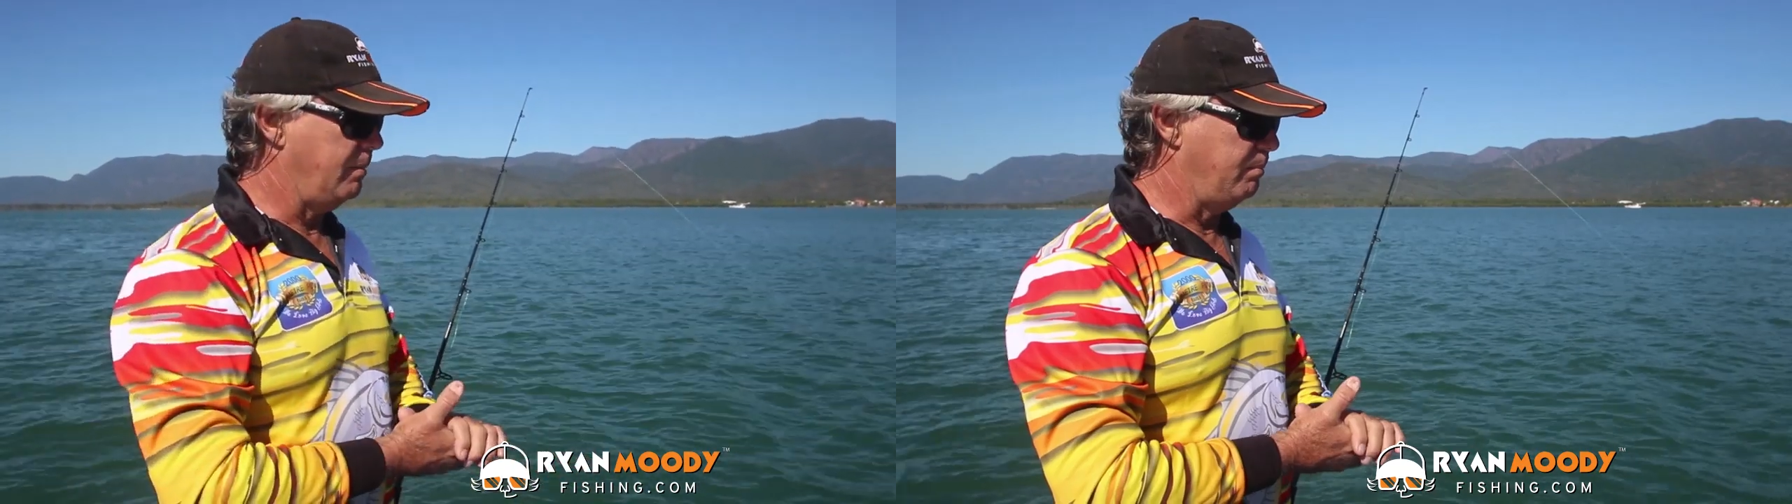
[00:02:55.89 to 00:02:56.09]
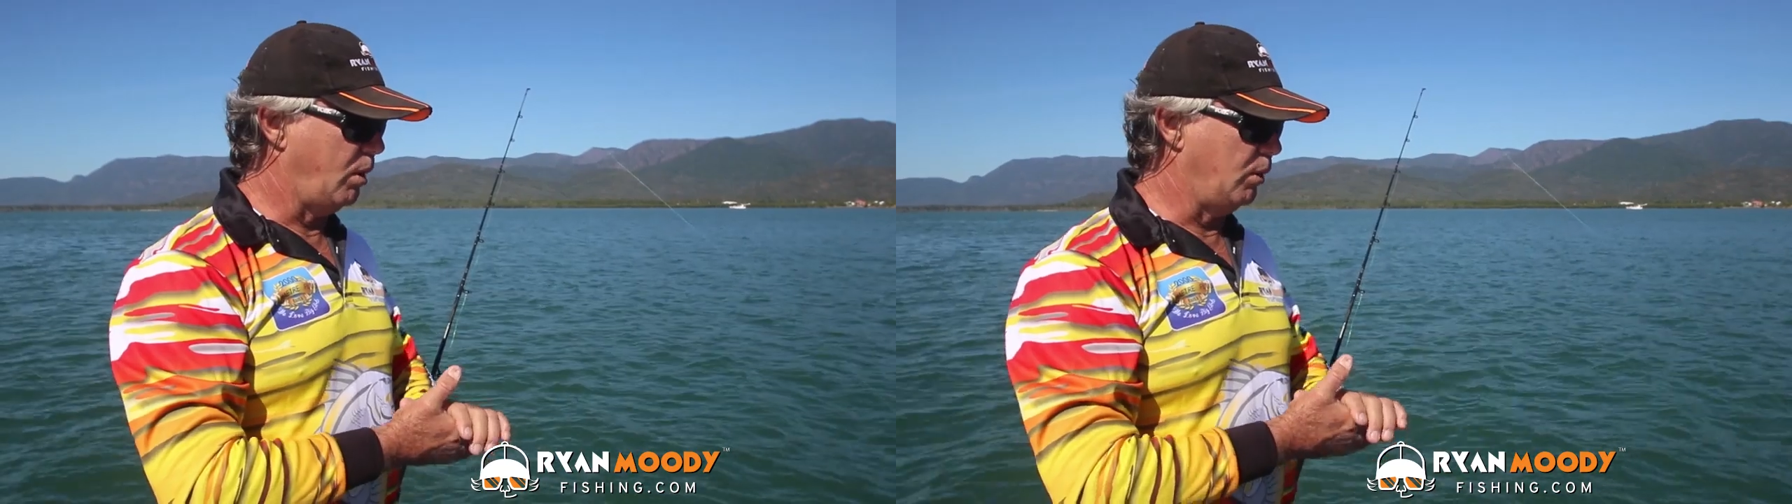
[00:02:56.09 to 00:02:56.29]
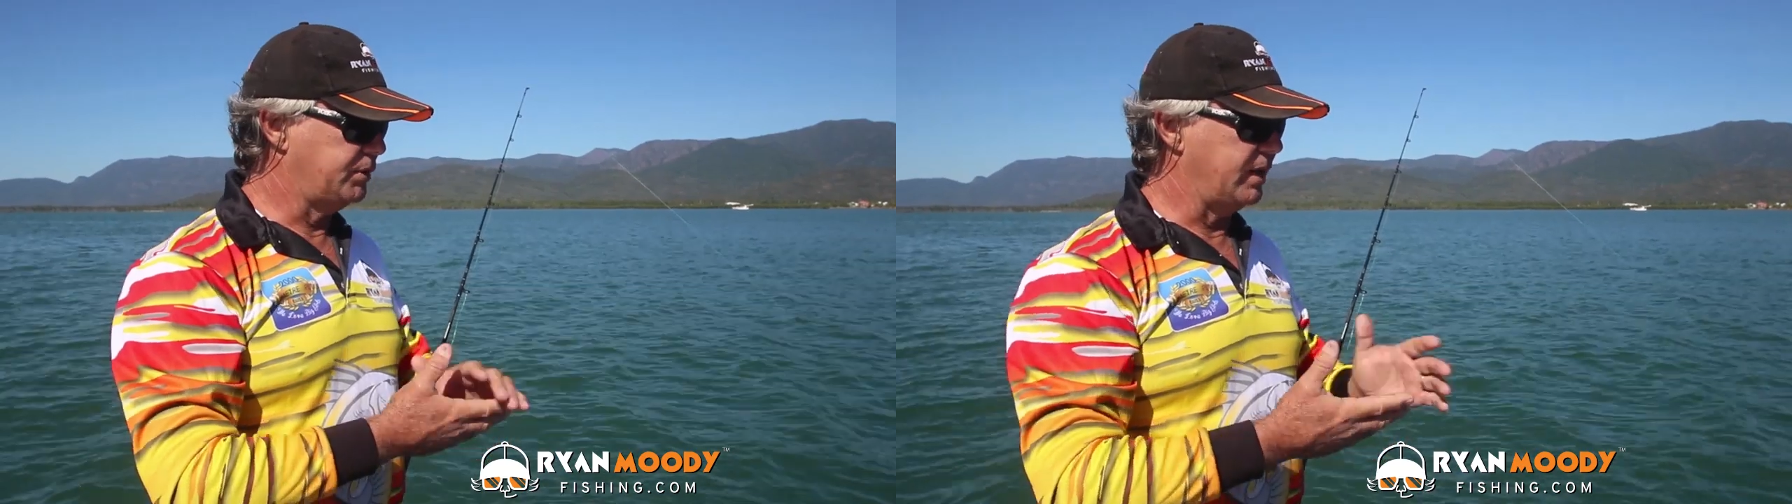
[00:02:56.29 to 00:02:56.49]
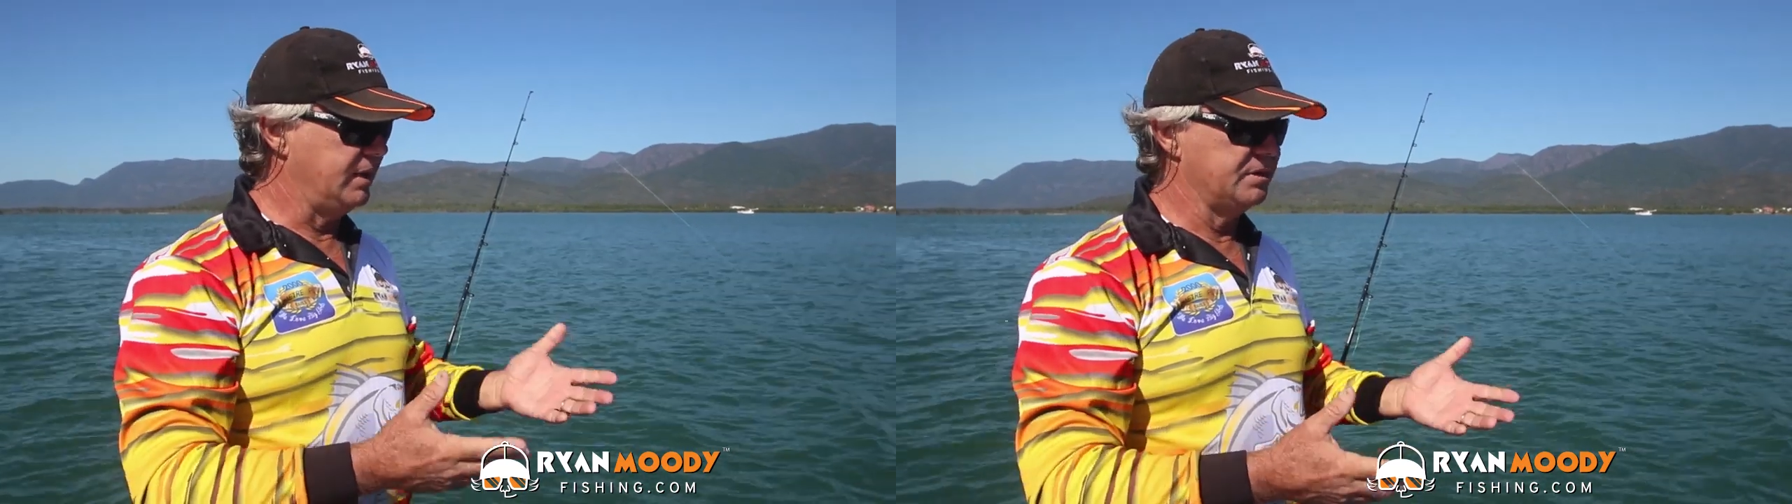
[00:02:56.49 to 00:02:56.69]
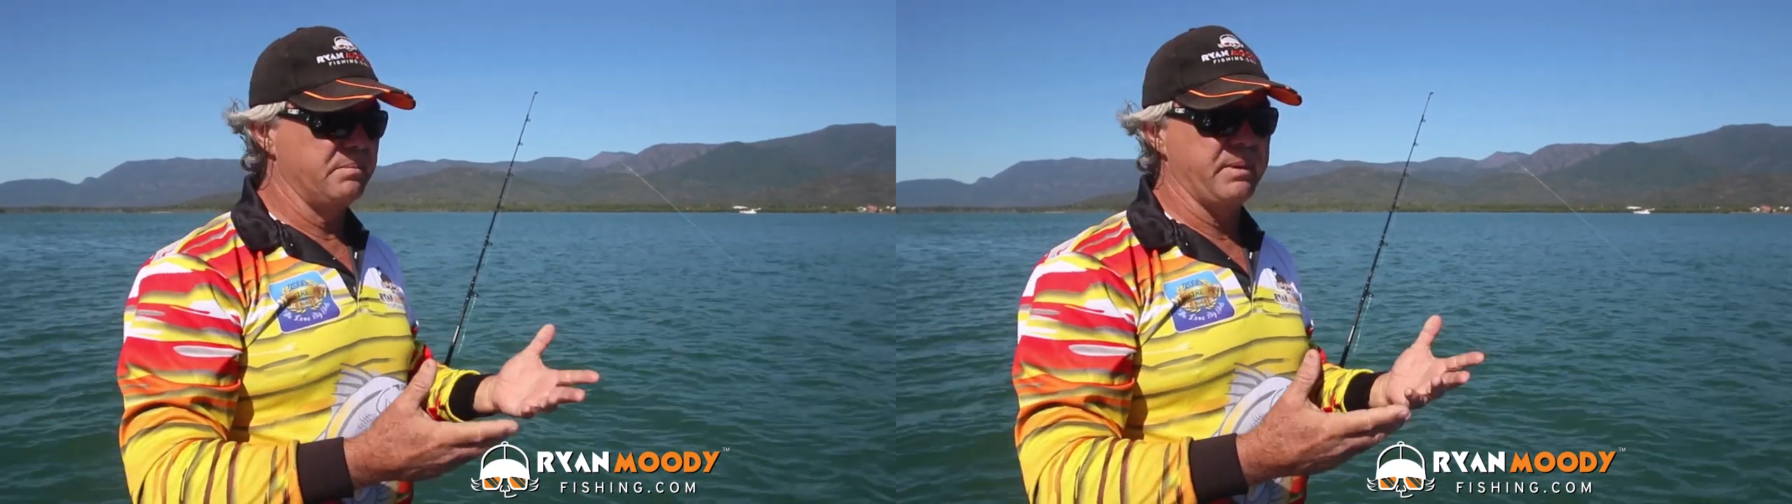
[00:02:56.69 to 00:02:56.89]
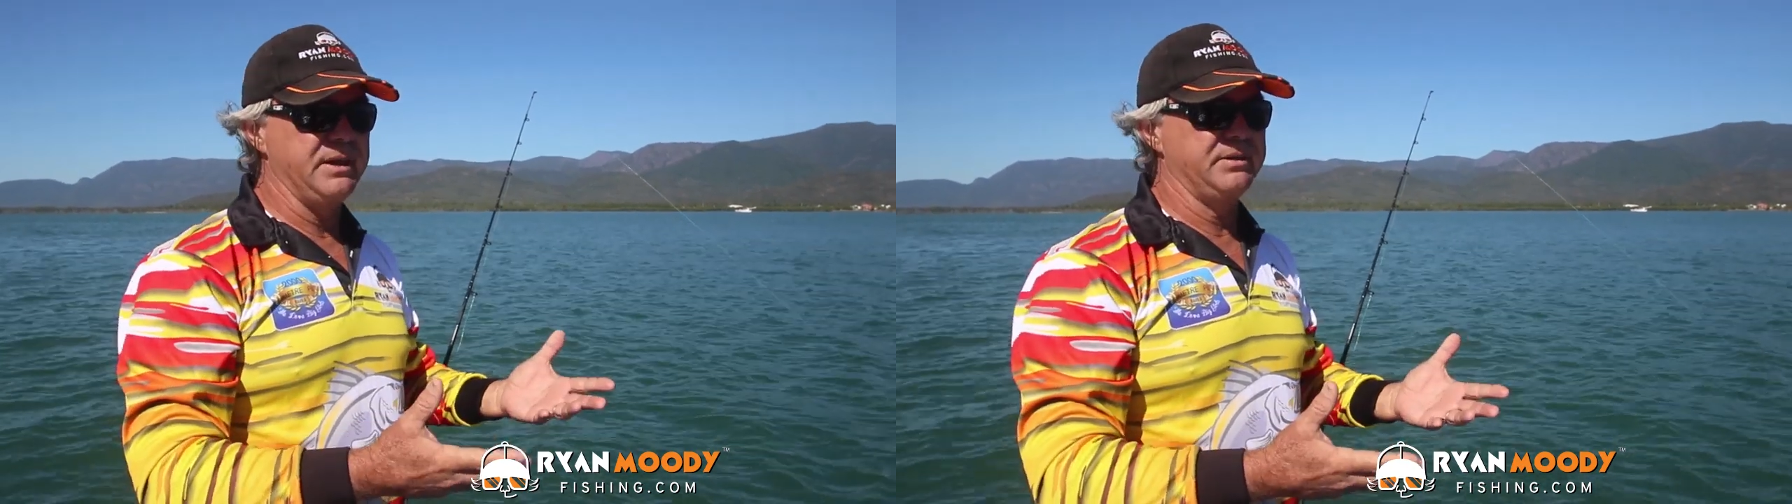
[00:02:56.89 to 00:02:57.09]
Ball sinkers and bean